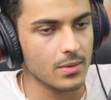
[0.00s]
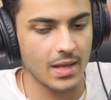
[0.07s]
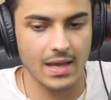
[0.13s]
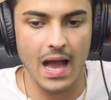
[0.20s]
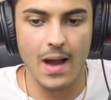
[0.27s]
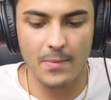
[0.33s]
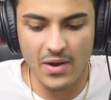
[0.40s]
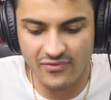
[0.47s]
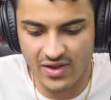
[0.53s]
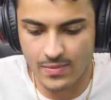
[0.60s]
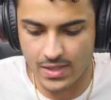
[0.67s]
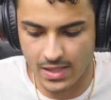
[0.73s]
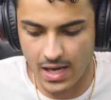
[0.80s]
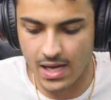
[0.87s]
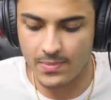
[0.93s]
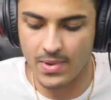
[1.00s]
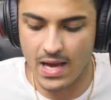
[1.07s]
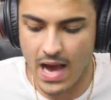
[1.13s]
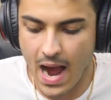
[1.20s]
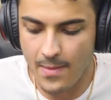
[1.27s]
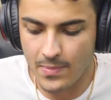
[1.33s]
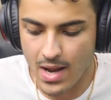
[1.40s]
Like my family got it,
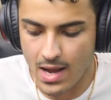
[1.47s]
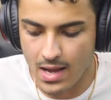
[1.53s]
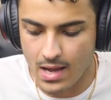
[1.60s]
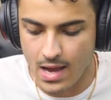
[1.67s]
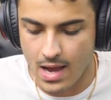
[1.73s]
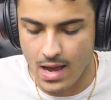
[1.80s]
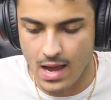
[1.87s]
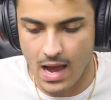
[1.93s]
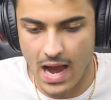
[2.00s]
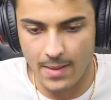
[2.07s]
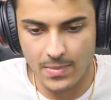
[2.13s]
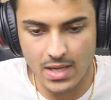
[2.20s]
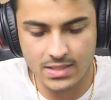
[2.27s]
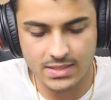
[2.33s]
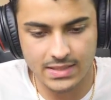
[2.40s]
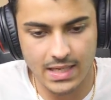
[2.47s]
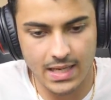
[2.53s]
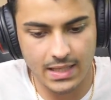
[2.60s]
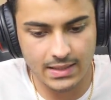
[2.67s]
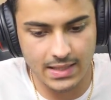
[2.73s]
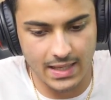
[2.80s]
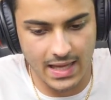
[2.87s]
but I'm not
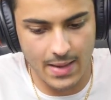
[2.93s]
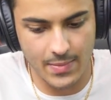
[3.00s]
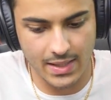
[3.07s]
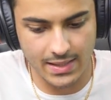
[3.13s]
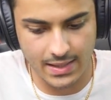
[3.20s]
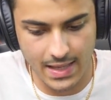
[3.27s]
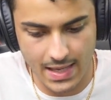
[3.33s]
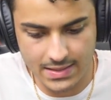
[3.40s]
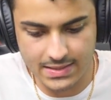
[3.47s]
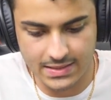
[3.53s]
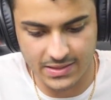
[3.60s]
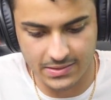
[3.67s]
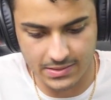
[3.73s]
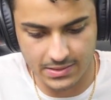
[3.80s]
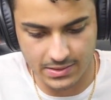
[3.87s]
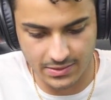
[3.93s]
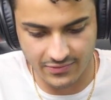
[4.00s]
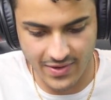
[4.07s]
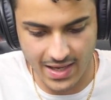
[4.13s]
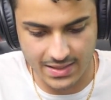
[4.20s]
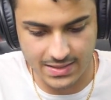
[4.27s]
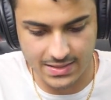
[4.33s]
saying like I'm against the
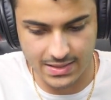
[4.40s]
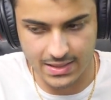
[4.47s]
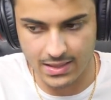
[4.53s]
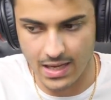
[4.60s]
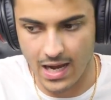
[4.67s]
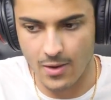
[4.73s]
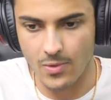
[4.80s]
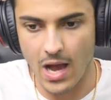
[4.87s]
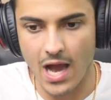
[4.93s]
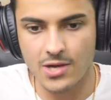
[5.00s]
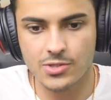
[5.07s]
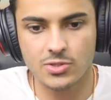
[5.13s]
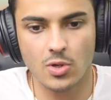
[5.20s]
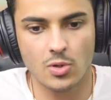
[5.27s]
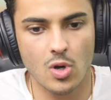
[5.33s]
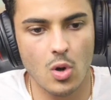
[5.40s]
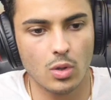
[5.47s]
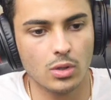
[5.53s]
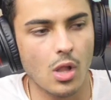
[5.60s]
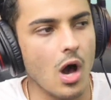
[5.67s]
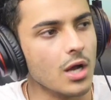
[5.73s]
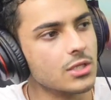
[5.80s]
vaccine. I just don't know
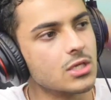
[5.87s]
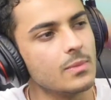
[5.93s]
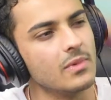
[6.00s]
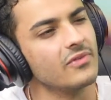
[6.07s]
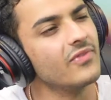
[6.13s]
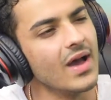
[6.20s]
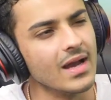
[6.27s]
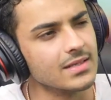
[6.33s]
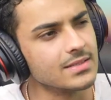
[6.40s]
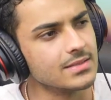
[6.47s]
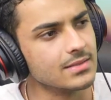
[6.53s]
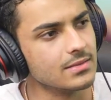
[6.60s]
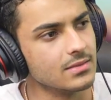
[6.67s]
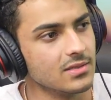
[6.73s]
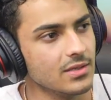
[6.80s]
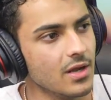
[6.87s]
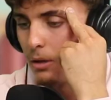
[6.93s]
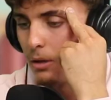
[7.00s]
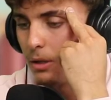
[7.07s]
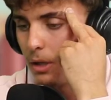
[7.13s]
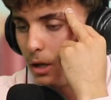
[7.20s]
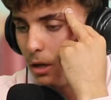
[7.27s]
long-term effect. You
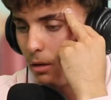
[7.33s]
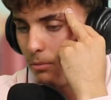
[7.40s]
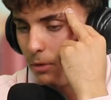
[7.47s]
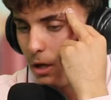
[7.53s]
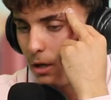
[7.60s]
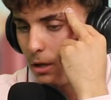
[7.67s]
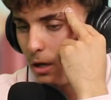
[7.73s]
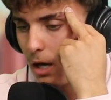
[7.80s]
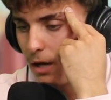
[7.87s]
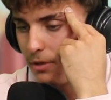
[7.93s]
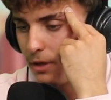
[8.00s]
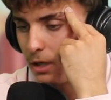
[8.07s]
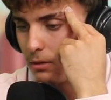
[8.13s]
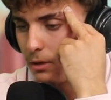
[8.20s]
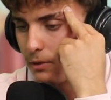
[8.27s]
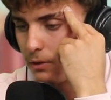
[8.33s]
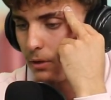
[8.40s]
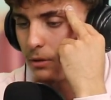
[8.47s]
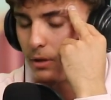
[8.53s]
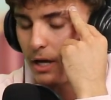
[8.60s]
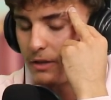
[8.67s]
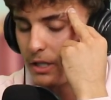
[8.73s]
Yeah, I'm not. I think,
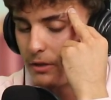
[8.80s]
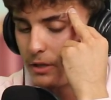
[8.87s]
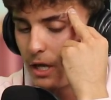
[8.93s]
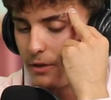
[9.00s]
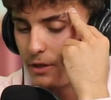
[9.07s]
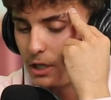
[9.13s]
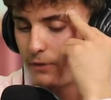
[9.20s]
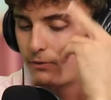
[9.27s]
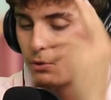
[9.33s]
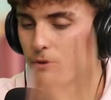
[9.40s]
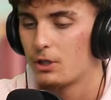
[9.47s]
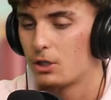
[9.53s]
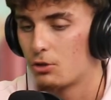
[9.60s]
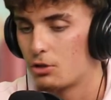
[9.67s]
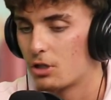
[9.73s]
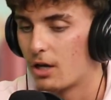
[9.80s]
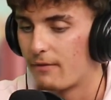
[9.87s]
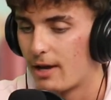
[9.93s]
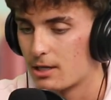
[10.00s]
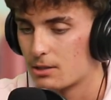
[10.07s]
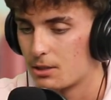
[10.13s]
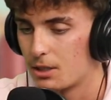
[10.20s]
listen, at the end of the day, I think if you think you should get
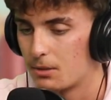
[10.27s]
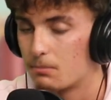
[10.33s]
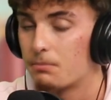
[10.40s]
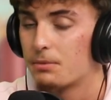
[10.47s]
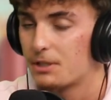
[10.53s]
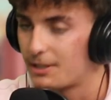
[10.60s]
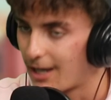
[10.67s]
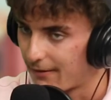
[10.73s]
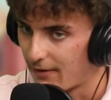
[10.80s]
vaccinated, get